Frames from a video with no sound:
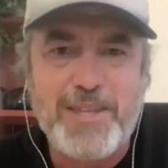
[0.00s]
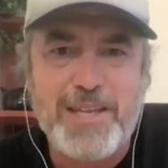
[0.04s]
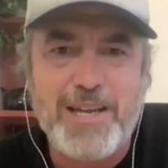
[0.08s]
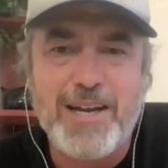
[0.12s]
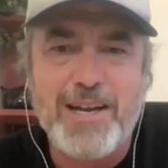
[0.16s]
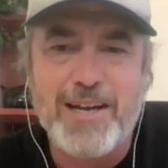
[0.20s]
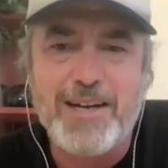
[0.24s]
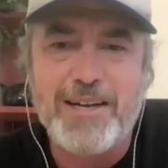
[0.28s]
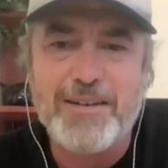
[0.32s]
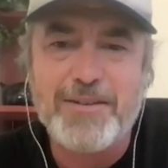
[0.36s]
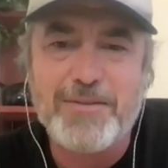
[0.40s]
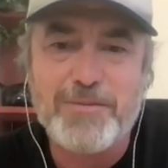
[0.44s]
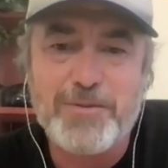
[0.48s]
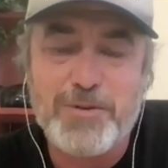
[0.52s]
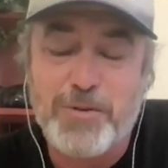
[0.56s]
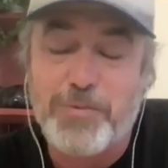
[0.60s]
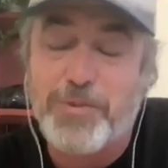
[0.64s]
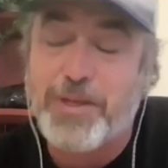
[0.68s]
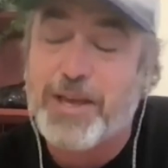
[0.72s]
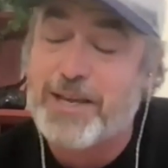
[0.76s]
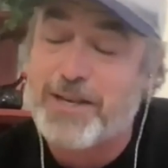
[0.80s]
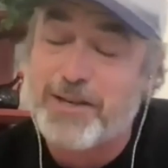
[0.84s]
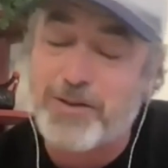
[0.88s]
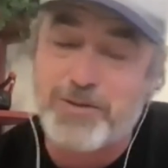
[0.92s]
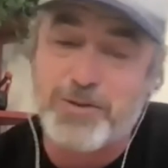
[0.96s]
Uh, so
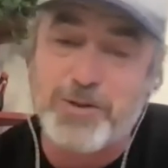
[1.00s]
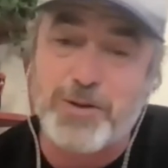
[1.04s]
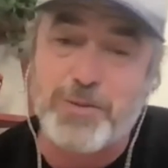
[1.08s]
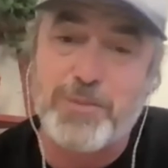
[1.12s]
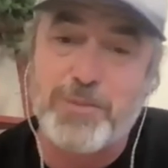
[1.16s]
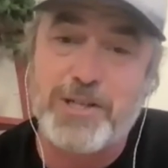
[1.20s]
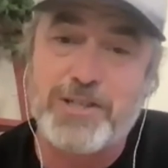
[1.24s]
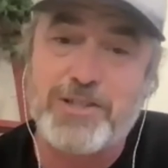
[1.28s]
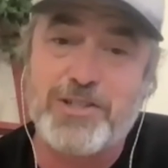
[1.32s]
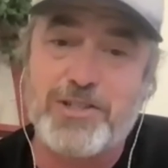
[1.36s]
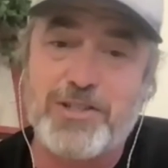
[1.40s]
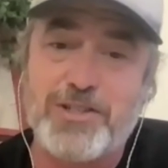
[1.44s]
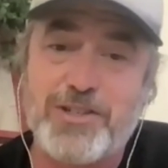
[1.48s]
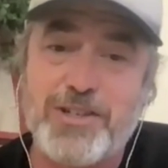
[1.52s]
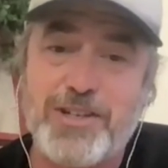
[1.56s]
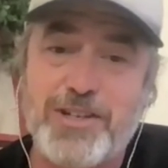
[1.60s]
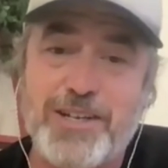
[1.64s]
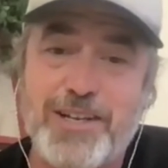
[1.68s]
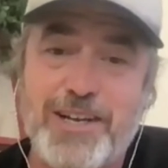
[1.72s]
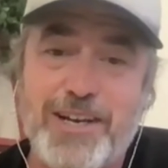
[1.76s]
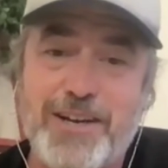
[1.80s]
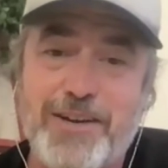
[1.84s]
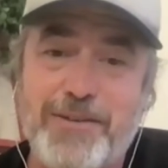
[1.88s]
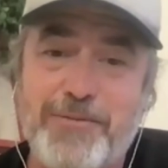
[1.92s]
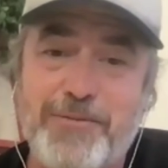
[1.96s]
thank you so much,
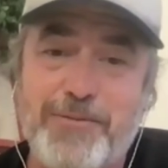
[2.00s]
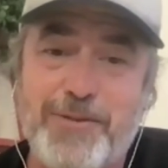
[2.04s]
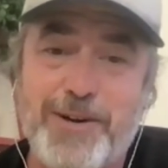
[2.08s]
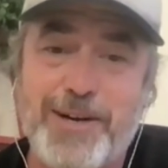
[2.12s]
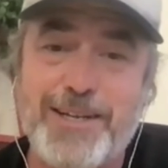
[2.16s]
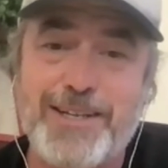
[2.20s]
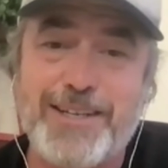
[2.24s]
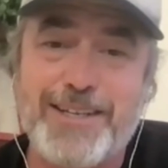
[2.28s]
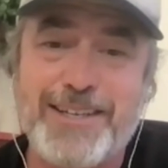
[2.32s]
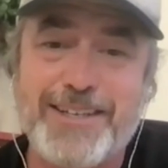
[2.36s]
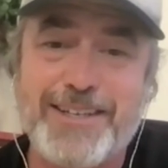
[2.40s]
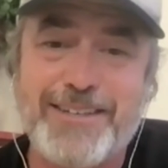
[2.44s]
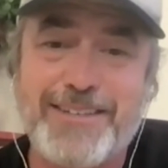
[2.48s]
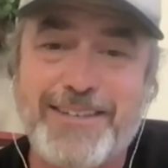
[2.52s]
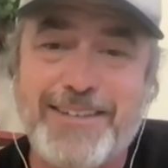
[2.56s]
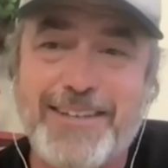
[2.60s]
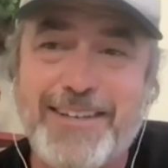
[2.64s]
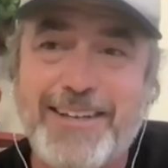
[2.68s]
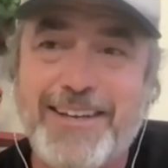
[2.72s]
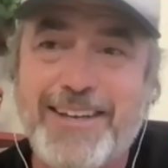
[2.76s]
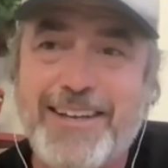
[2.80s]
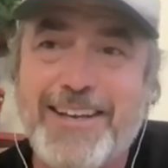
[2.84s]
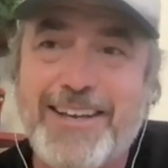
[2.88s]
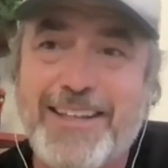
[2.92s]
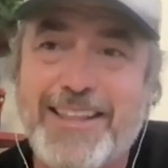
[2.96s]
uh, Frank, and
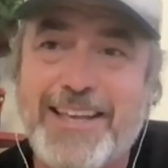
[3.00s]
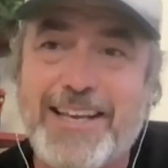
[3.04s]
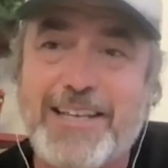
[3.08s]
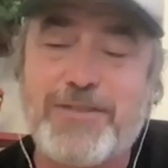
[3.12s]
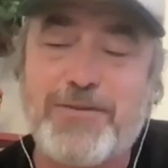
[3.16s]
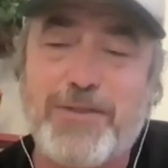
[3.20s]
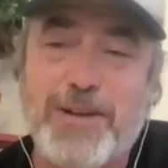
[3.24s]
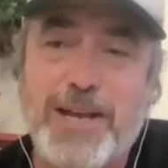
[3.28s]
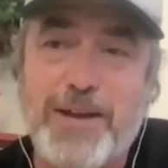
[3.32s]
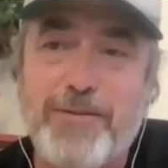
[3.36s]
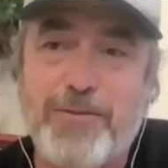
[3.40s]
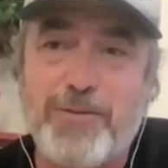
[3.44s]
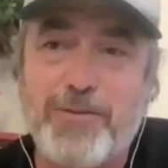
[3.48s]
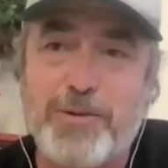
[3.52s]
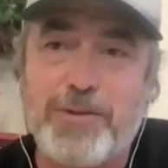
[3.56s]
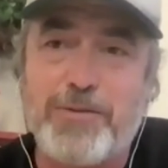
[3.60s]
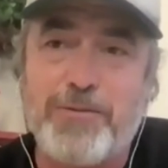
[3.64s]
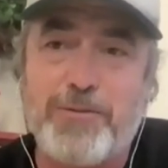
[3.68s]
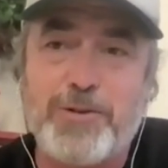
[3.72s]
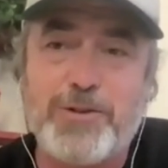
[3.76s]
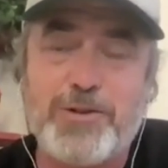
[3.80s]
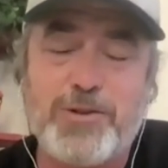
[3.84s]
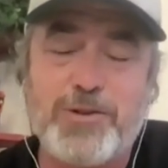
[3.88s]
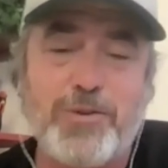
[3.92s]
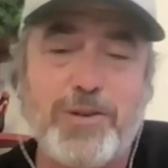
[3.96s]
thanks to everyone
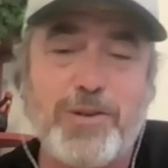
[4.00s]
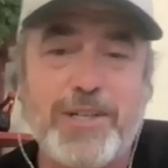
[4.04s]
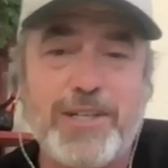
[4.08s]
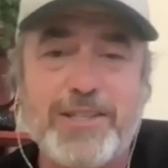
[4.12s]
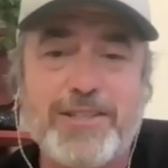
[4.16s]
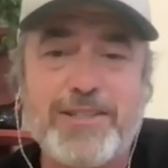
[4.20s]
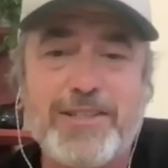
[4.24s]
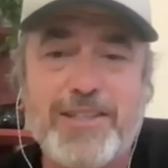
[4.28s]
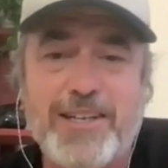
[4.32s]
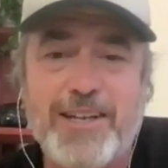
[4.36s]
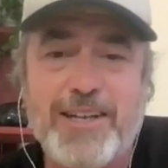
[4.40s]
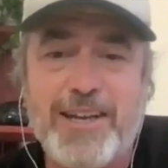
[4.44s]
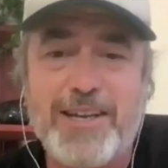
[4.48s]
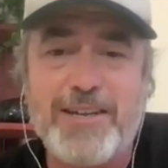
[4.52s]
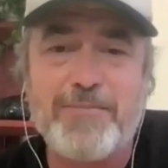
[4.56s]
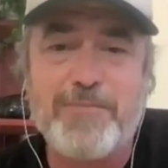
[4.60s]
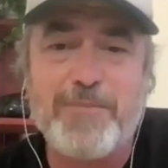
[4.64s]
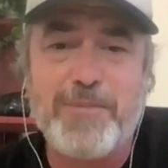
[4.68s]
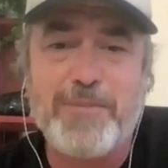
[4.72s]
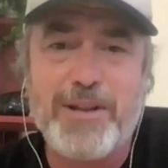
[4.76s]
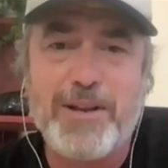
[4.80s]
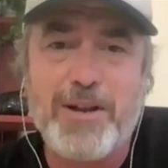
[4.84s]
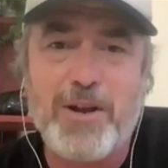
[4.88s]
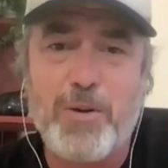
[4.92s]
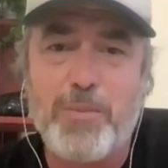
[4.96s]
for joining us tonight.
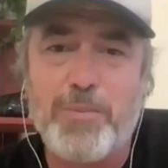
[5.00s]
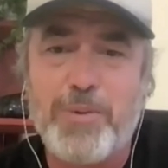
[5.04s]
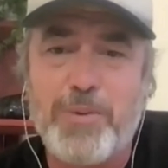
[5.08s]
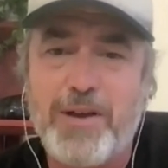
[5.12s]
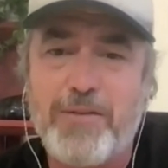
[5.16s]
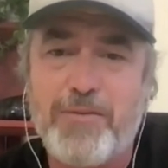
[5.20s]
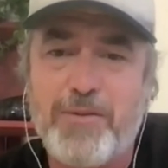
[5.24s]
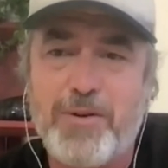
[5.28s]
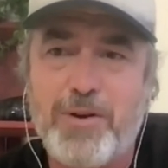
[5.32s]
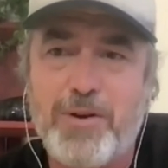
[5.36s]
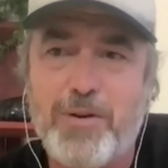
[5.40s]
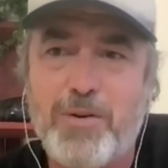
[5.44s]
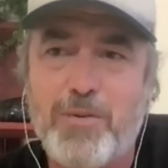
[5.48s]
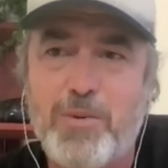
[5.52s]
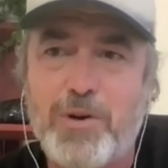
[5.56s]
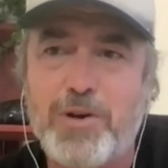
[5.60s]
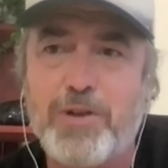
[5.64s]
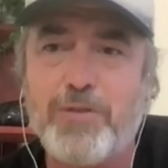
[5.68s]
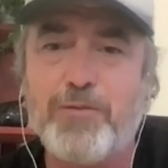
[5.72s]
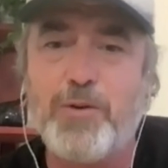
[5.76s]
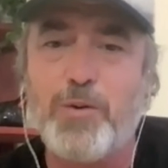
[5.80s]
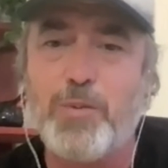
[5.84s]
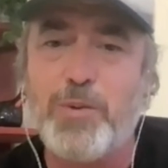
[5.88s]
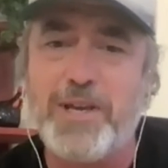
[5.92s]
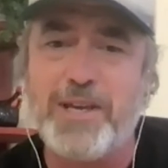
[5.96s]
And I hope you have a
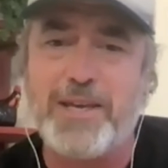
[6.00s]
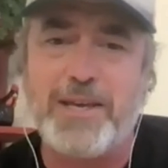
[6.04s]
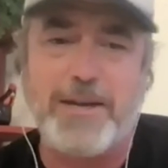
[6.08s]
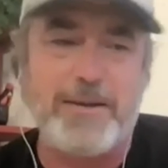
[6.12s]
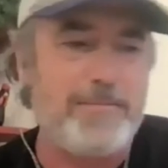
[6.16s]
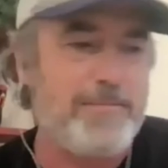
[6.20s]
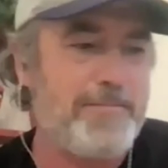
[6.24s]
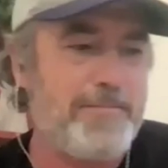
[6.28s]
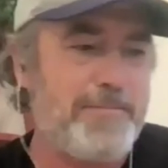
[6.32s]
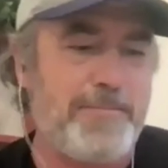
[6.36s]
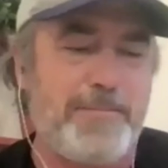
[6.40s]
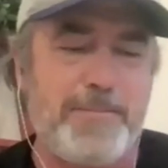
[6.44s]
wonderful weekend.